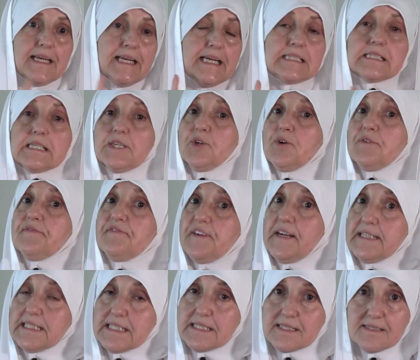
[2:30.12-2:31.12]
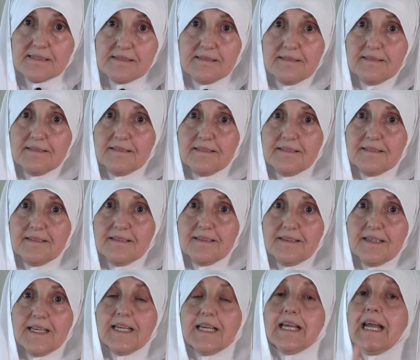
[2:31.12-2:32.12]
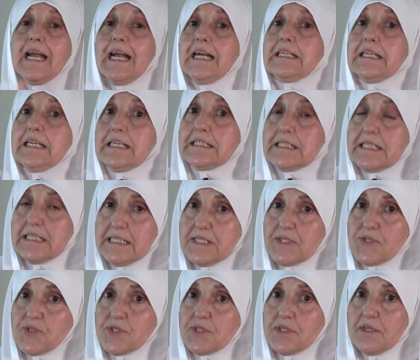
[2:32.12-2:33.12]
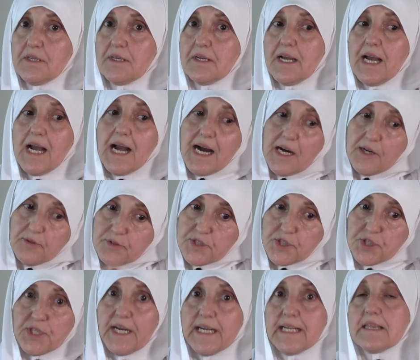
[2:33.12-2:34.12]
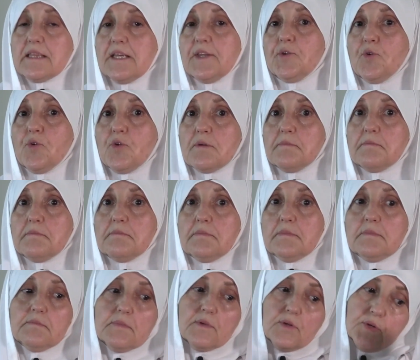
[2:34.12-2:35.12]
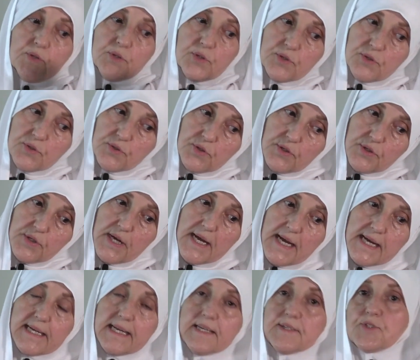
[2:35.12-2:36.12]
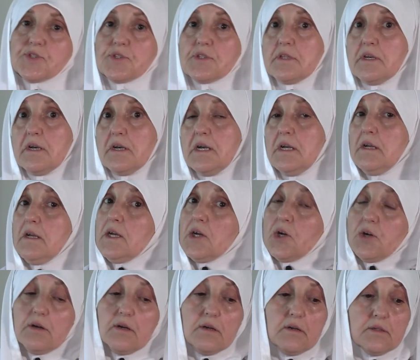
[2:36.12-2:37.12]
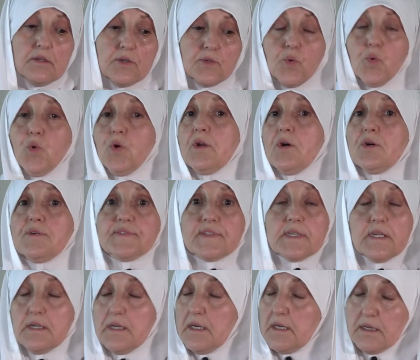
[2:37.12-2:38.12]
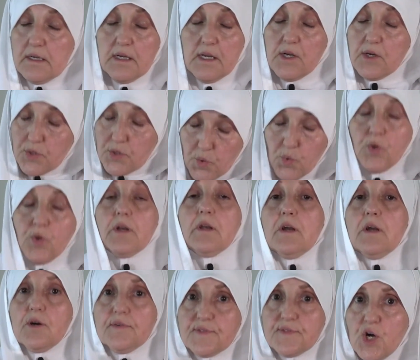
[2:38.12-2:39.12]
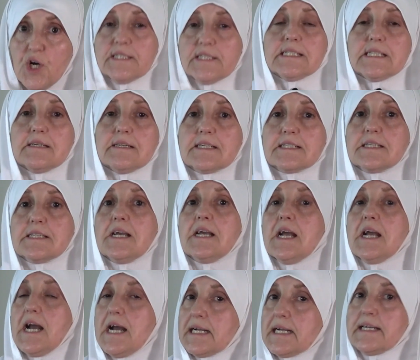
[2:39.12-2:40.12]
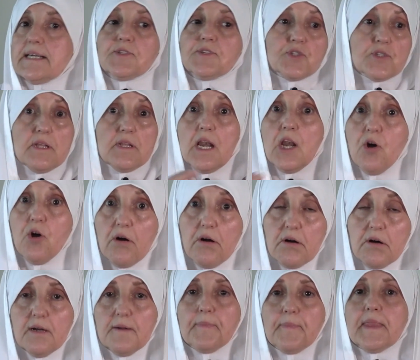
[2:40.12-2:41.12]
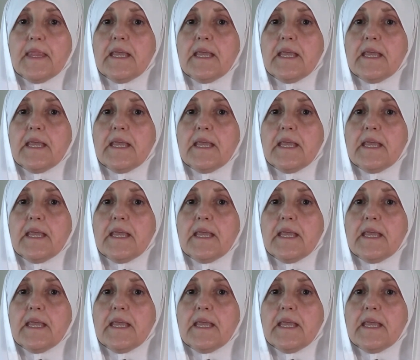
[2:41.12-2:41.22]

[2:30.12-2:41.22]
it's an offense, and it is outside the norm, against the rule of conduct, against the law.